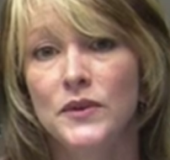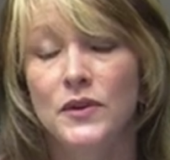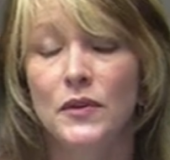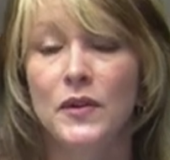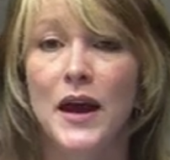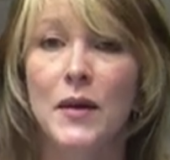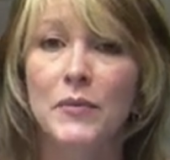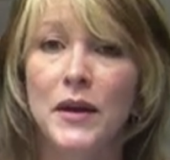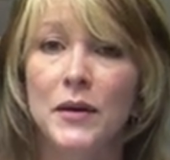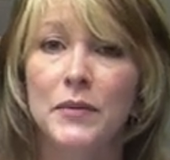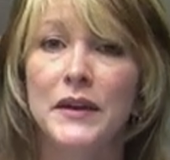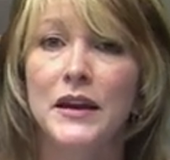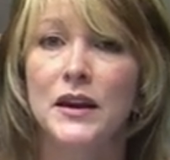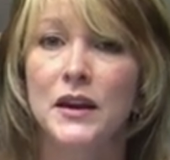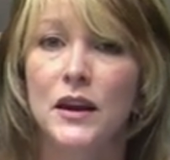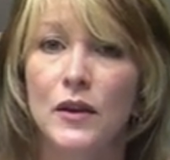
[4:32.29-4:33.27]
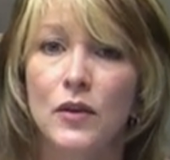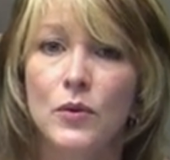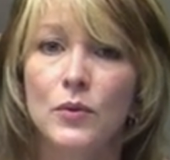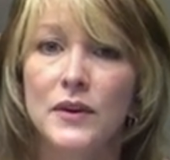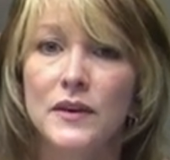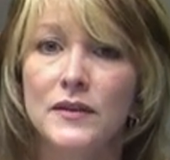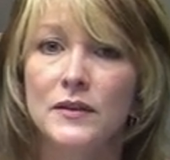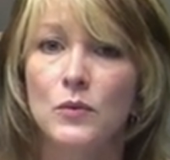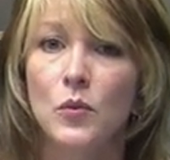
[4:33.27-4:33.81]
so that may be another
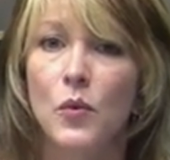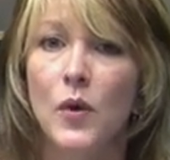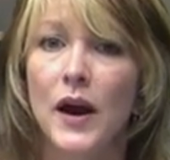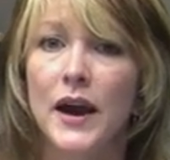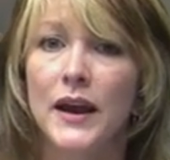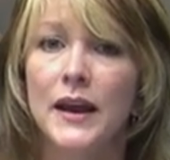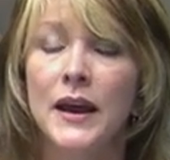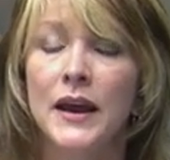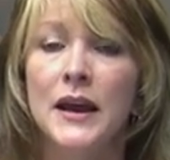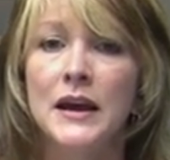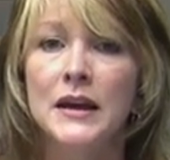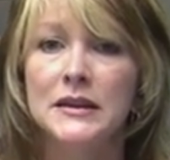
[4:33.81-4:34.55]
reason why